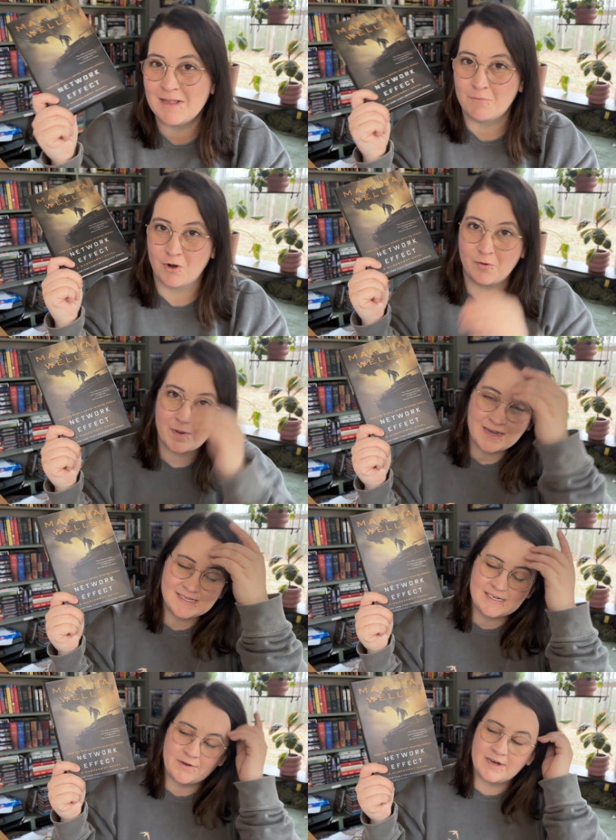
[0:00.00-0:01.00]
the Murderbot
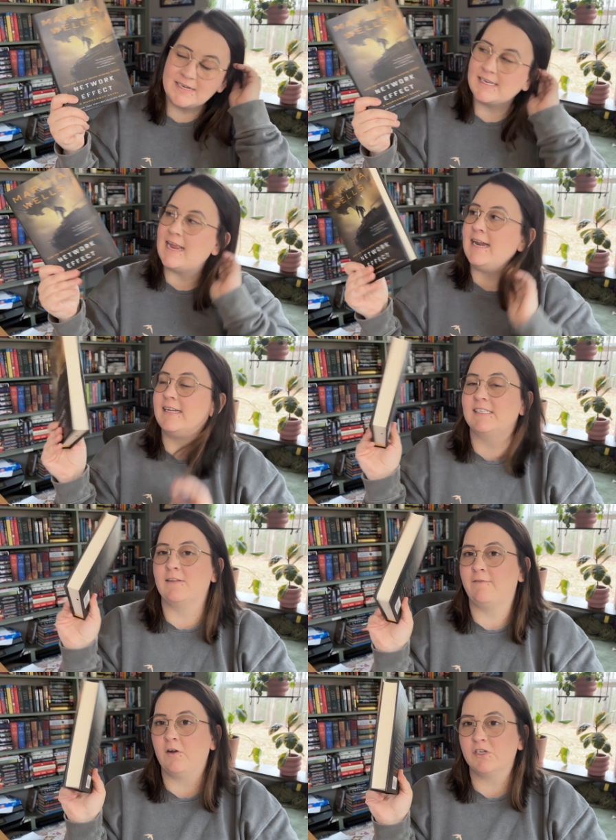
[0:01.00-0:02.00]
series, and it's the
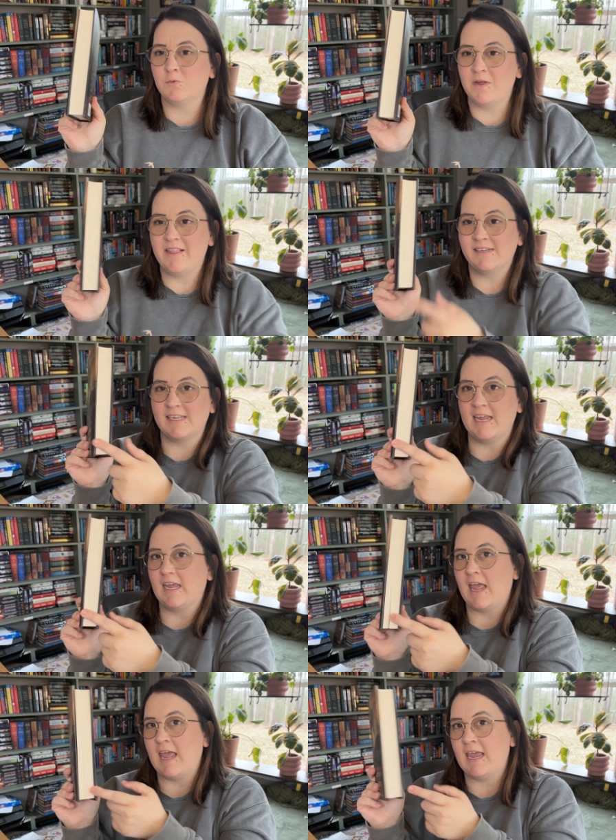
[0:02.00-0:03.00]
first one that's like
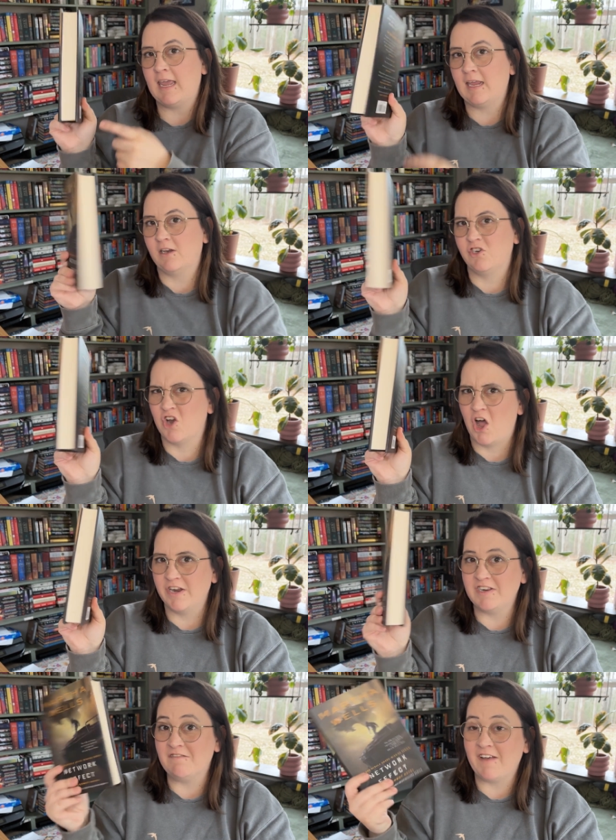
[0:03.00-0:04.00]
a
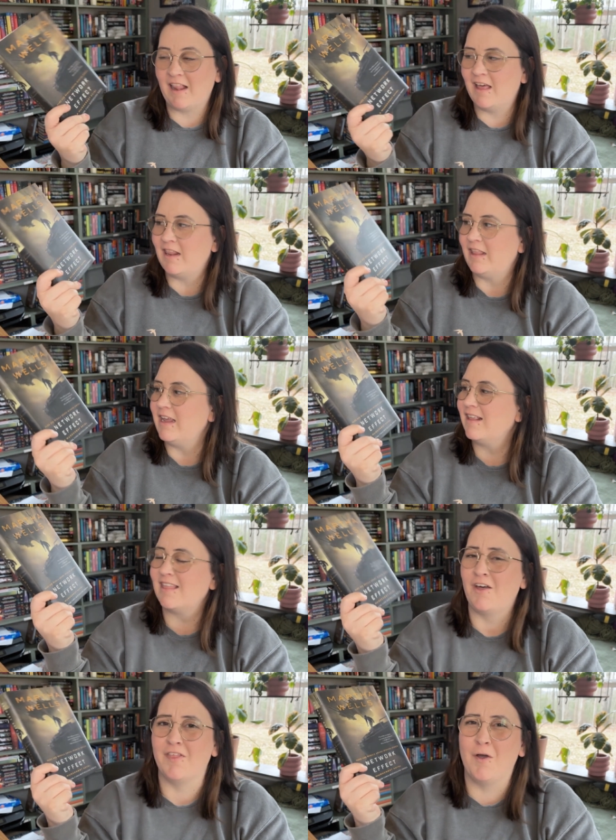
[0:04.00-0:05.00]
non-novella length,
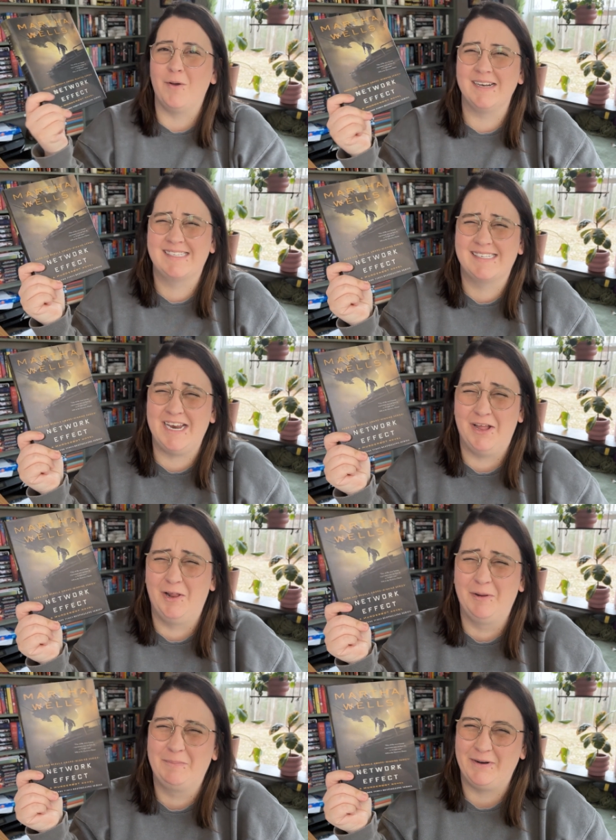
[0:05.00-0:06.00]
although it's still
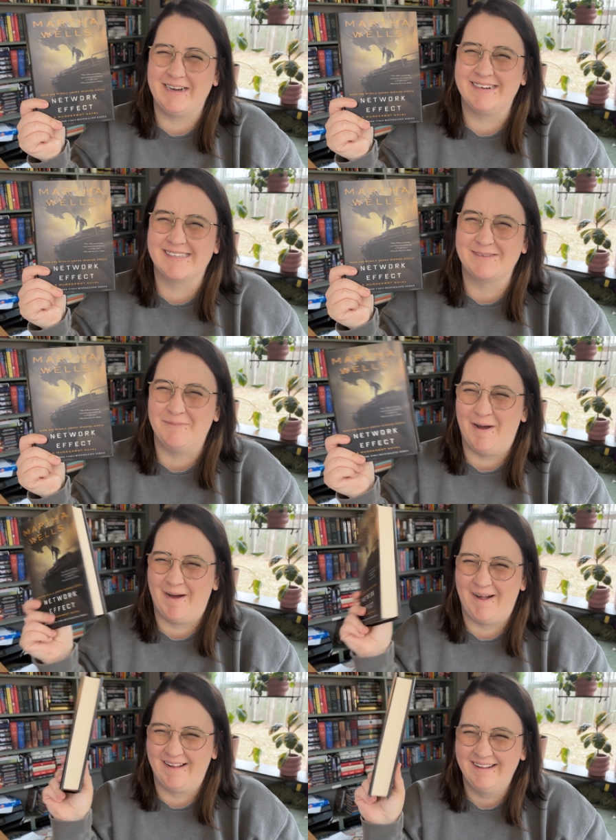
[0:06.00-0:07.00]
pretty small.